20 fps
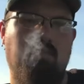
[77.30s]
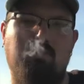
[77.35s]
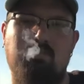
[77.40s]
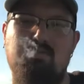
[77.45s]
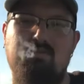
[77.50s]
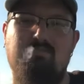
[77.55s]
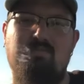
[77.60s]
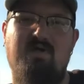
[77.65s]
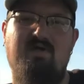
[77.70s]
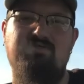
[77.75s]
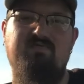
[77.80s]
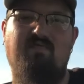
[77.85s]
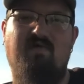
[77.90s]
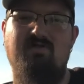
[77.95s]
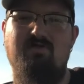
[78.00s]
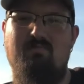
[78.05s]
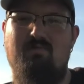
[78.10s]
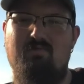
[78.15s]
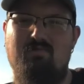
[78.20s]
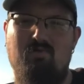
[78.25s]
about as far
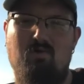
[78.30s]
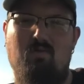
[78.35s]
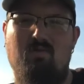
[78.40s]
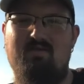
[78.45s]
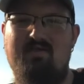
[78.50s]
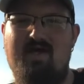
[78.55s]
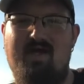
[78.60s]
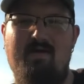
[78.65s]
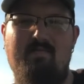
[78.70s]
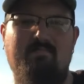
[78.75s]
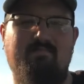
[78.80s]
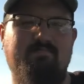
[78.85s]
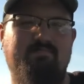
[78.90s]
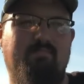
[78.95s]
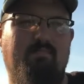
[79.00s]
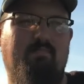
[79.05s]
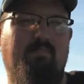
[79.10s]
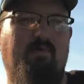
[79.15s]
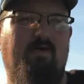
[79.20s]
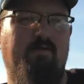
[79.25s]
as I'm going to go with that,
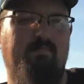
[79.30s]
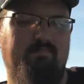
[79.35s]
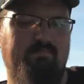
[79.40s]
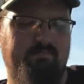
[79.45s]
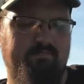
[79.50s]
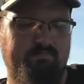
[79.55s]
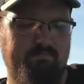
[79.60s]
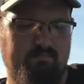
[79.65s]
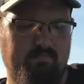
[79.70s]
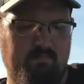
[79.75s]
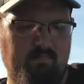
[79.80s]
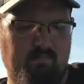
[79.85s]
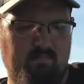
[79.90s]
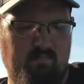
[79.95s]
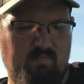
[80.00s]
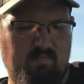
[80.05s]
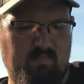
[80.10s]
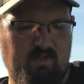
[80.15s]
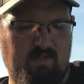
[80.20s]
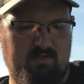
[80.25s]
but
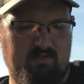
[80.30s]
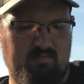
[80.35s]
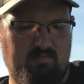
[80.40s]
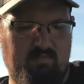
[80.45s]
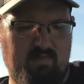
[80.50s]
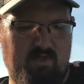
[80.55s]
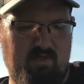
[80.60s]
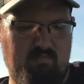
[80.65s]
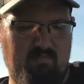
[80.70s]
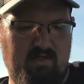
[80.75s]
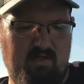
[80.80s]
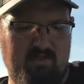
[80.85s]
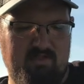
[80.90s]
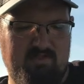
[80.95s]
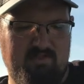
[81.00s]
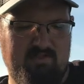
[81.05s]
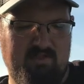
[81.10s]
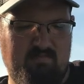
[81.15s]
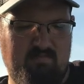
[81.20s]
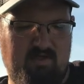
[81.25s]
it's been a minute
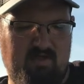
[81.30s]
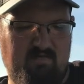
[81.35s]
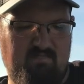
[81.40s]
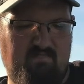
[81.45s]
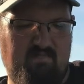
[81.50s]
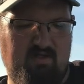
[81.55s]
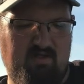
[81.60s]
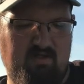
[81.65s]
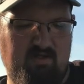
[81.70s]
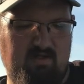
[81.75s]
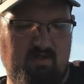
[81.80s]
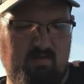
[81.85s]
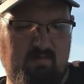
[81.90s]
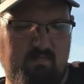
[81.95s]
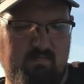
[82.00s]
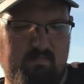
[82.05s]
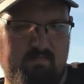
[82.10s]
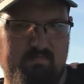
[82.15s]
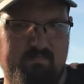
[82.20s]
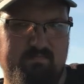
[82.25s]
since I made a video.
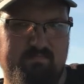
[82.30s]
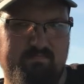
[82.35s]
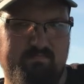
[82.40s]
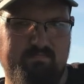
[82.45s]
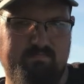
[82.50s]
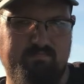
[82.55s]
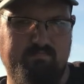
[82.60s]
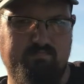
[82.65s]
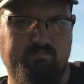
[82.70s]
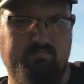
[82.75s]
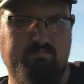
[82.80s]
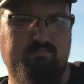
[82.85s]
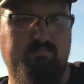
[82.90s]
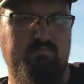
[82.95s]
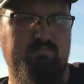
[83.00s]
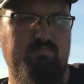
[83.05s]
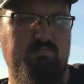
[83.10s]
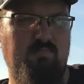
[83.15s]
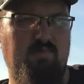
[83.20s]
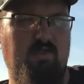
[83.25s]

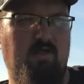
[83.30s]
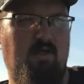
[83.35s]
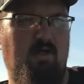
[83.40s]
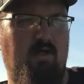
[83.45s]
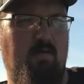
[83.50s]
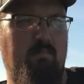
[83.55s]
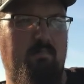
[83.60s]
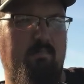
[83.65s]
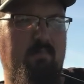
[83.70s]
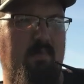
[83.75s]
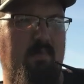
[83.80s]
I